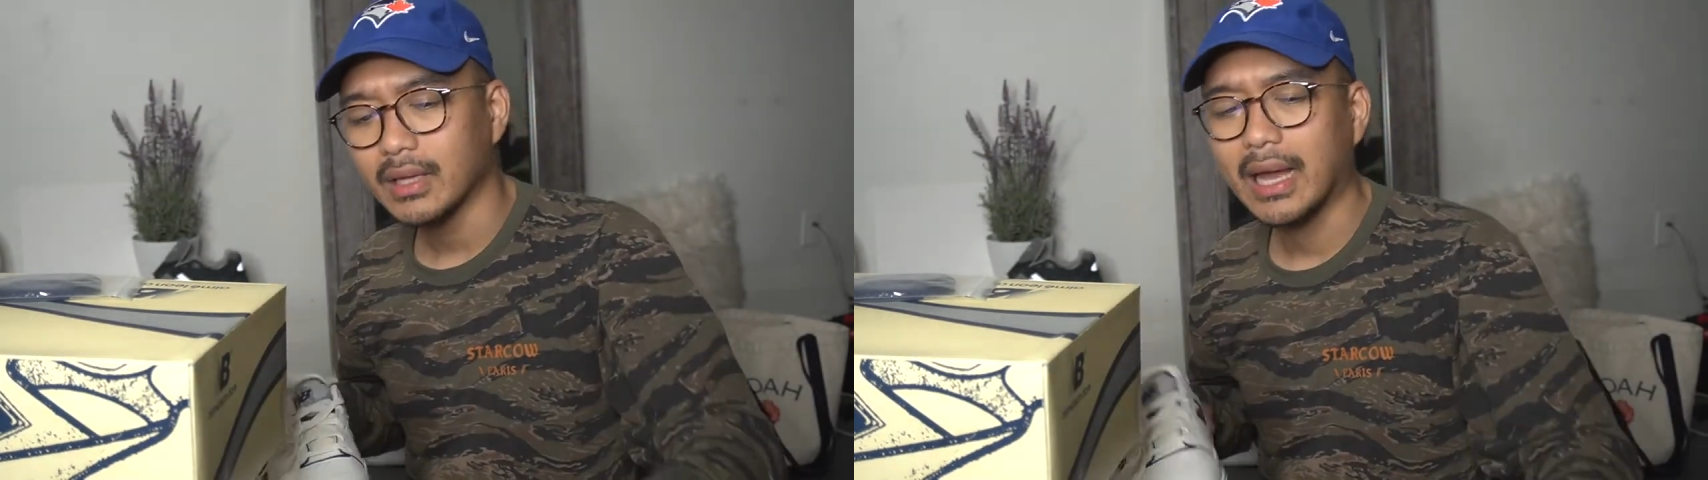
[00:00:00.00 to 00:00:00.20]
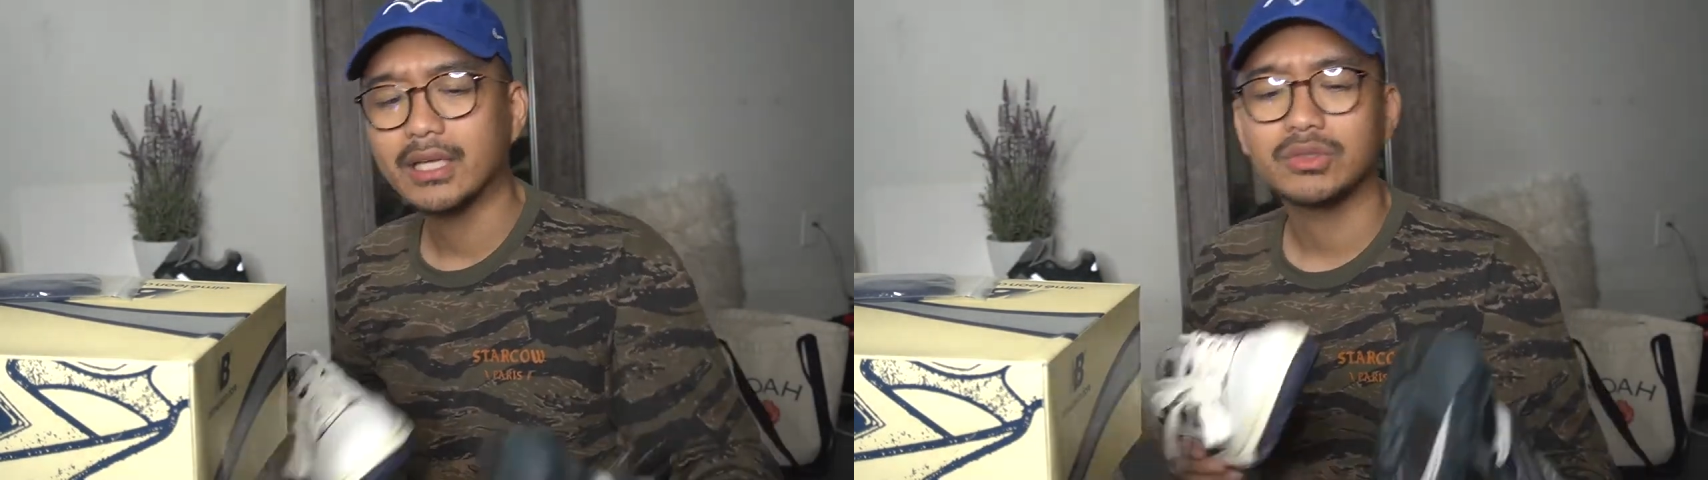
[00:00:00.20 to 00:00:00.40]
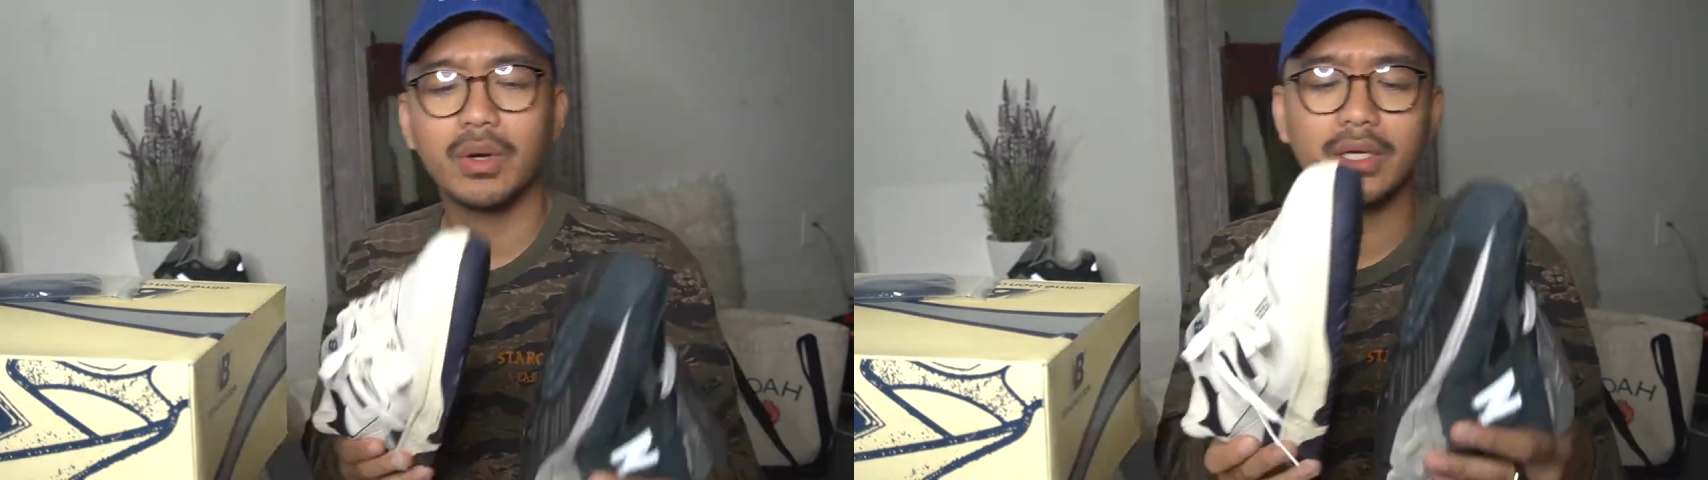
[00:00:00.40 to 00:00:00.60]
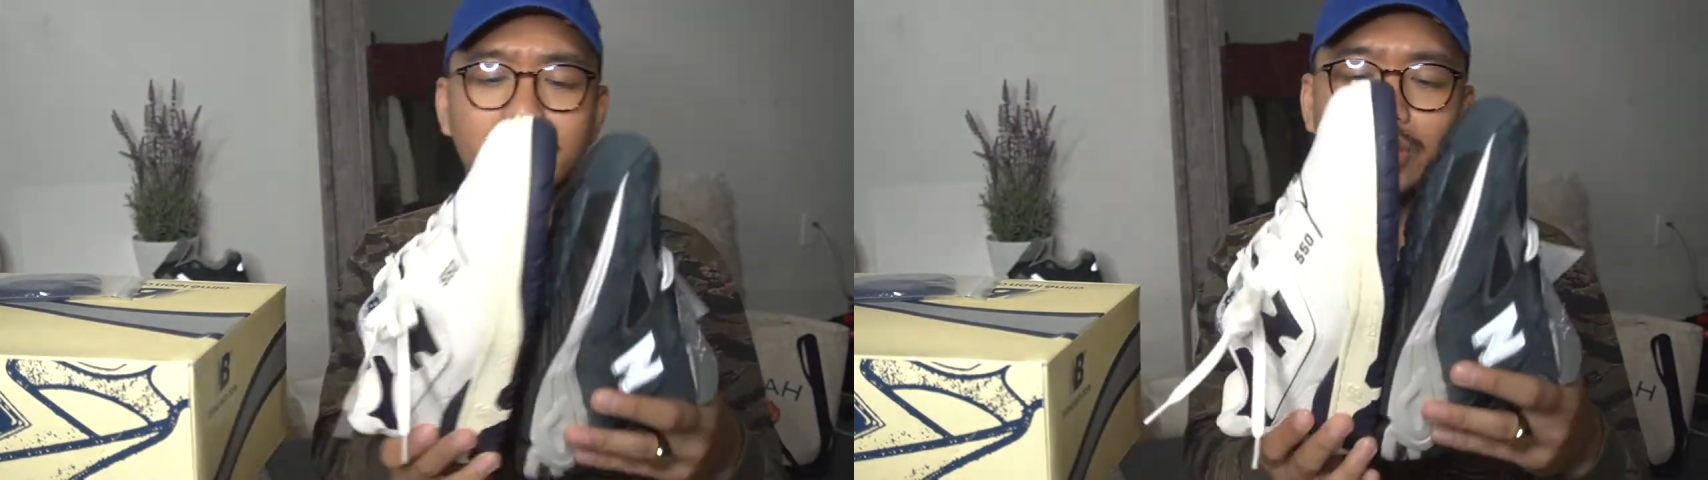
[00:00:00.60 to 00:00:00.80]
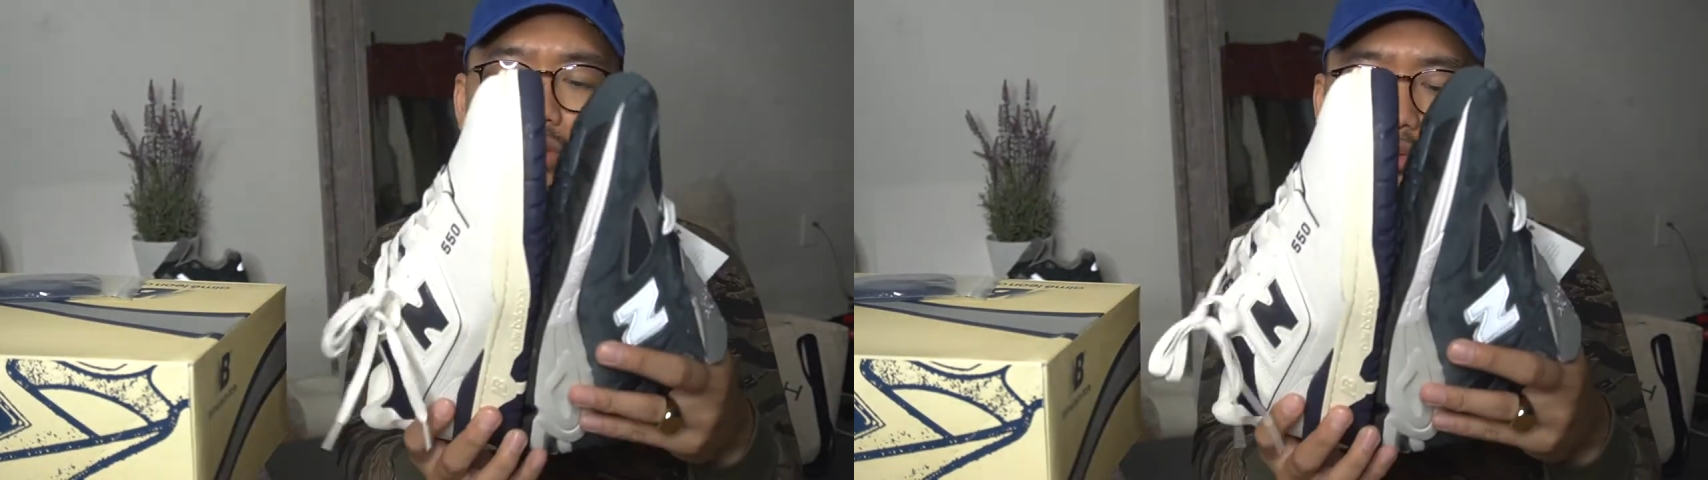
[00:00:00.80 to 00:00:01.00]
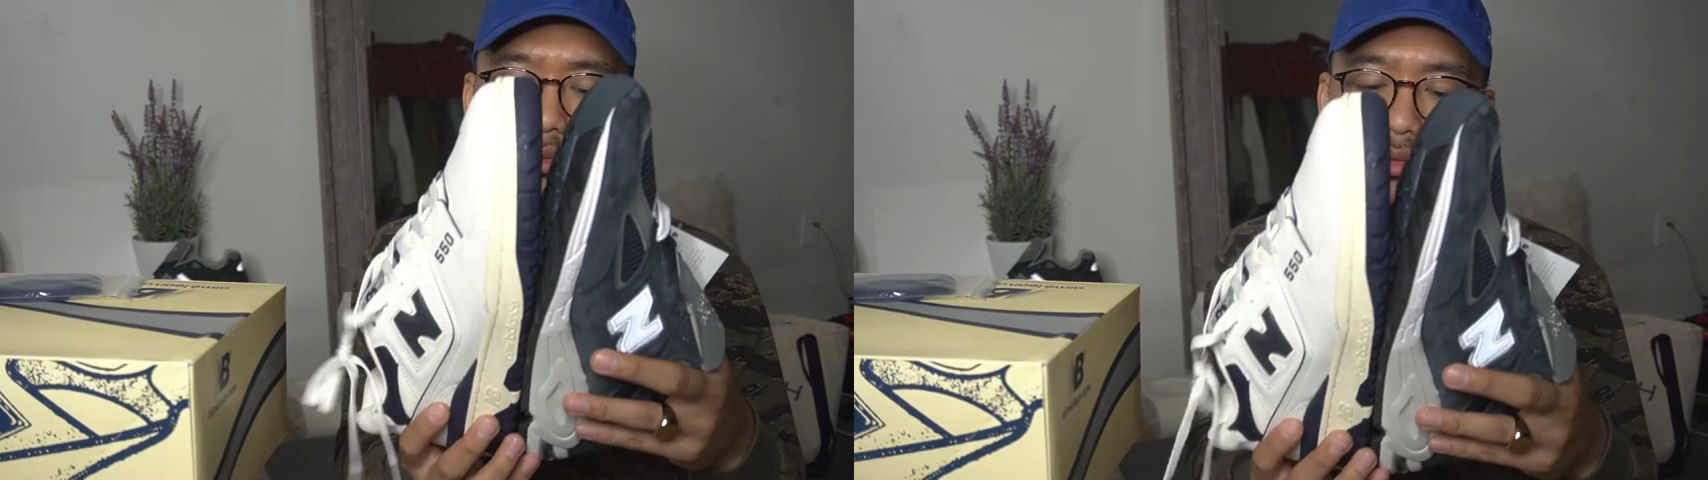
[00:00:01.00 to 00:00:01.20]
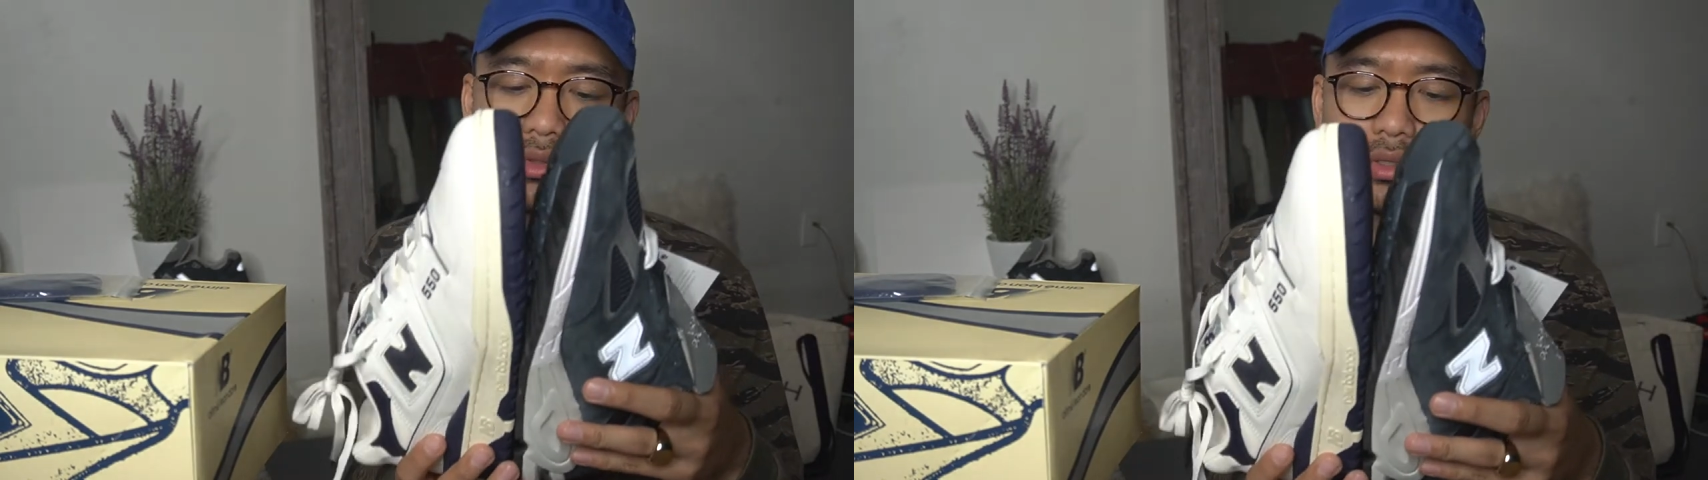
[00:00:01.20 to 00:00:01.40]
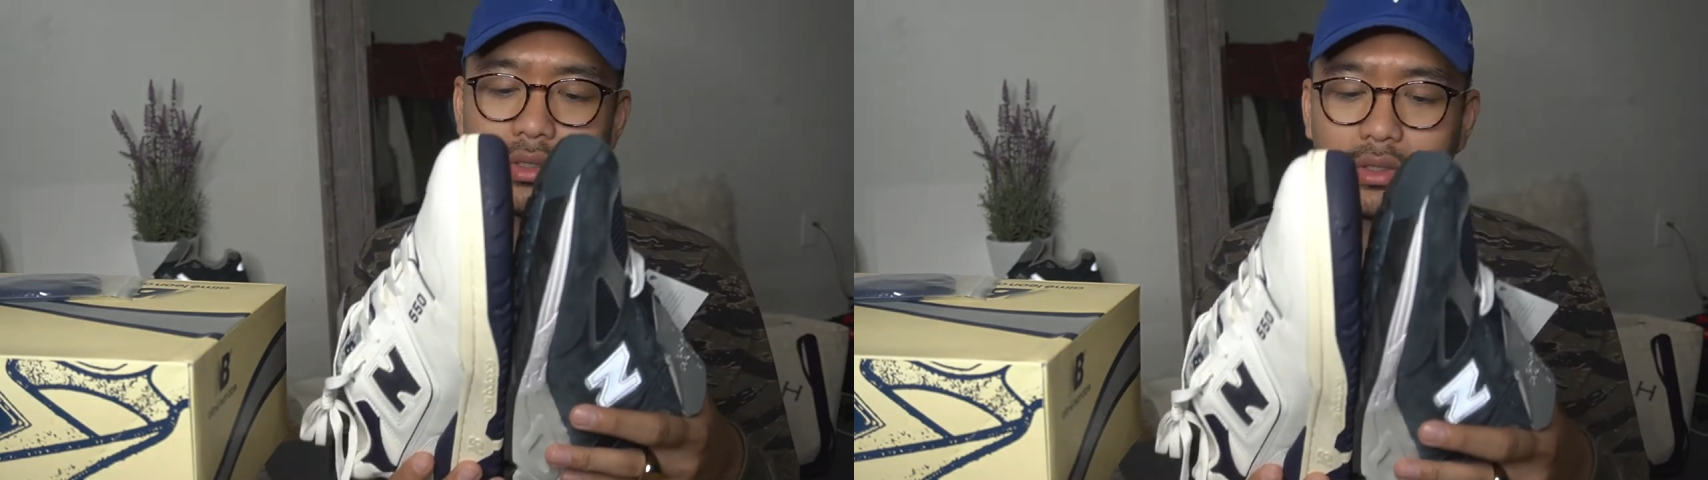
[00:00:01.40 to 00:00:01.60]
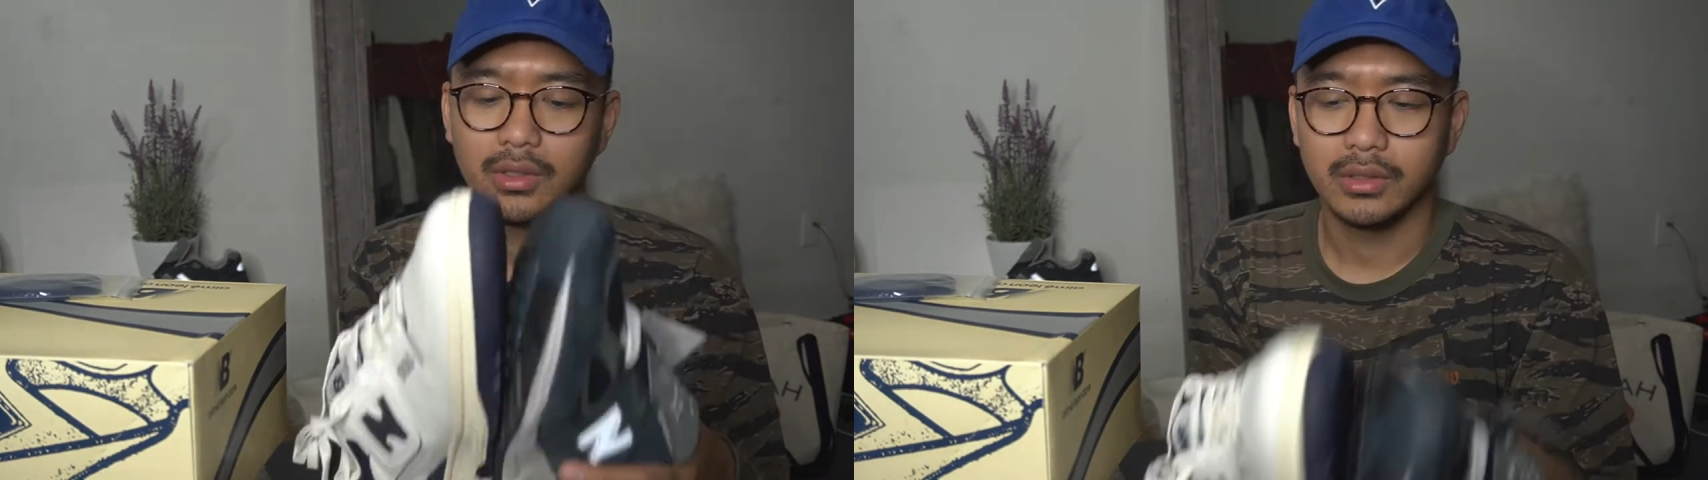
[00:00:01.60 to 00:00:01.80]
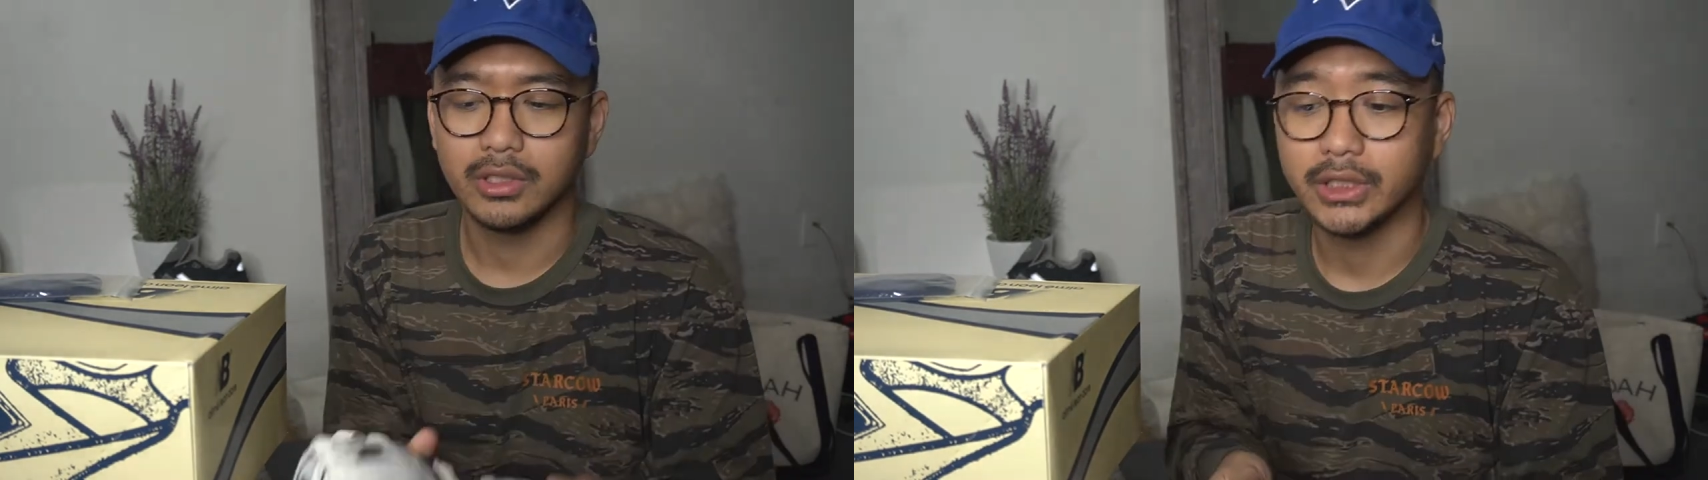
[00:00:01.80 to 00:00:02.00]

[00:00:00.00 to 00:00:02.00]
I just wanted to to